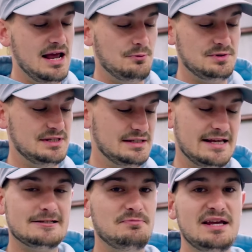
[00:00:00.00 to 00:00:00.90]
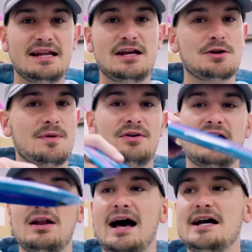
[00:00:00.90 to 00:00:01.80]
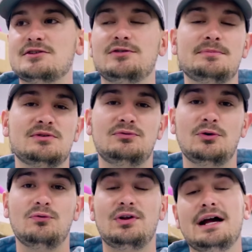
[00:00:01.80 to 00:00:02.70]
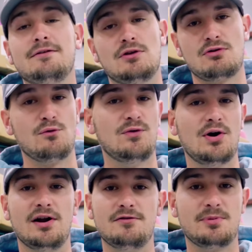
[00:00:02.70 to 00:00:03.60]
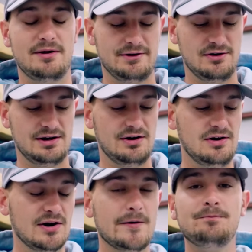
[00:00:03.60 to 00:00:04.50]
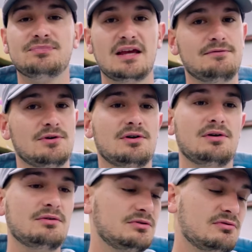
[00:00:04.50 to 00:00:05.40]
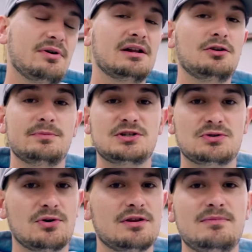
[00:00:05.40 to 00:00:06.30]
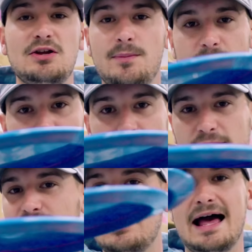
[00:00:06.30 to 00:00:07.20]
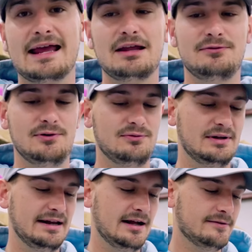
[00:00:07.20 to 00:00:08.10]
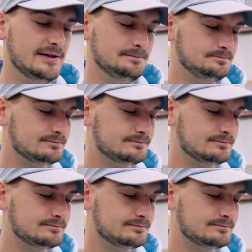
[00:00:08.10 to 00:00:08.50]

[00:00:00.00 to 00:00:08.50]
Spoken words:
Once these things beat in, you'll be able to get hyzer flips to full flight. If you throw far enough, you probably already are. If you're throwing a little bit shorter than me, you'll be able to rip it flat and get a full flight out of it.